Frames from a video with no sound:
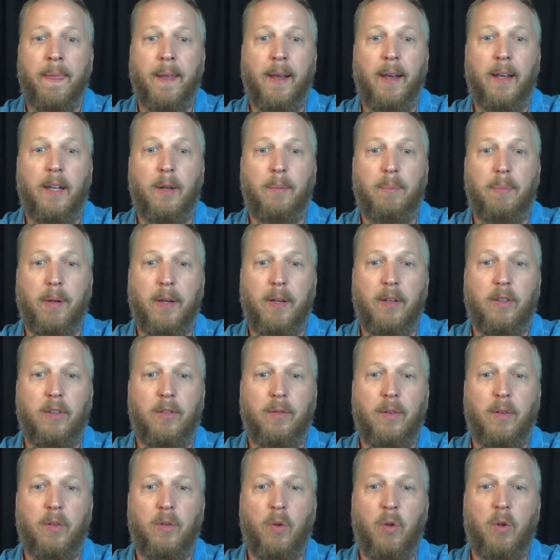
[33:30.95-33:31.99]
and the place
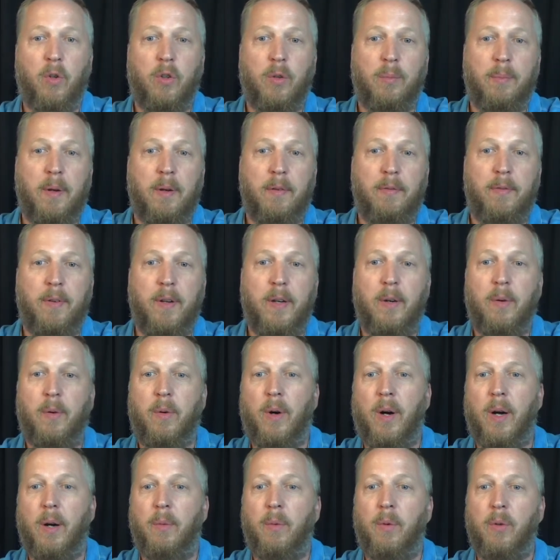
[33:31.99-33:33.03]
of the soles of my feet,
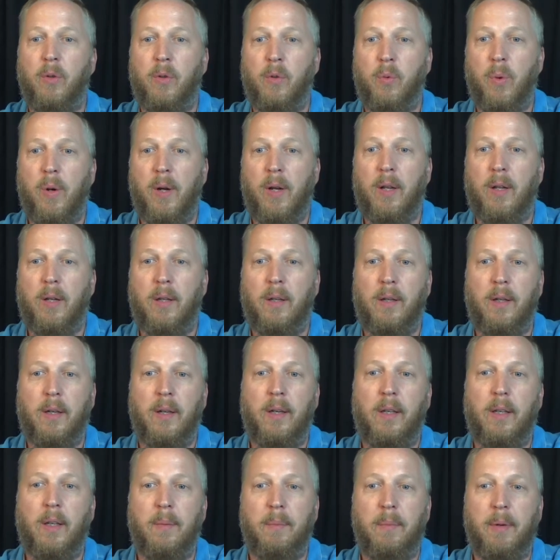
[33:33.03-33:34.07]
where I will dwell
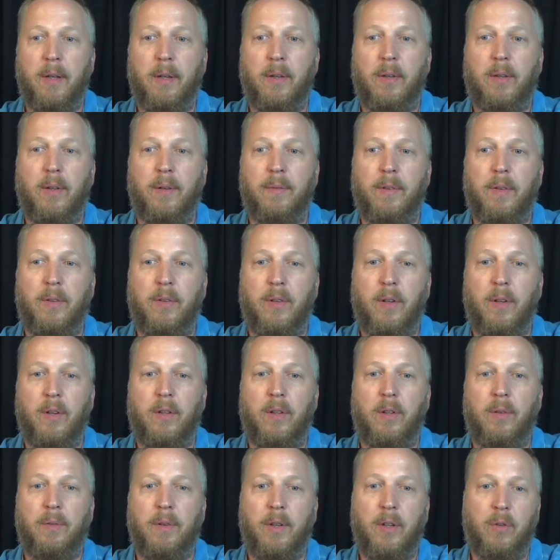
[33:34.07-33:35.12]
in the midst of the
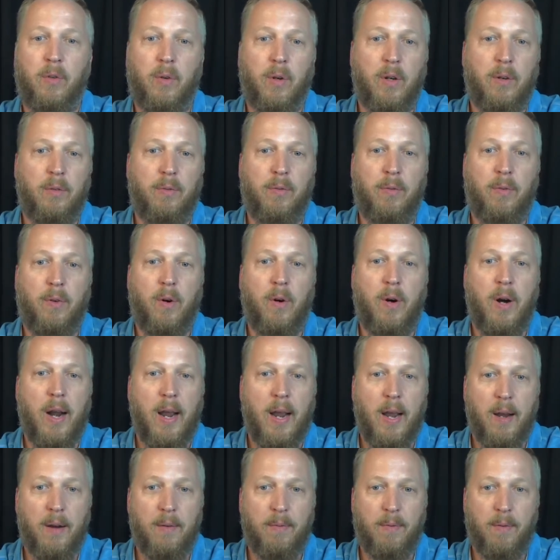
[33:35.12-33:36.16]
sons of Israel
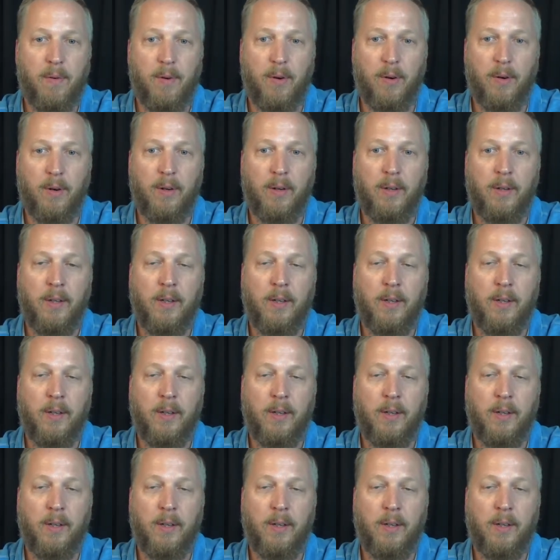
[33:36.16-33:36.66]
forever.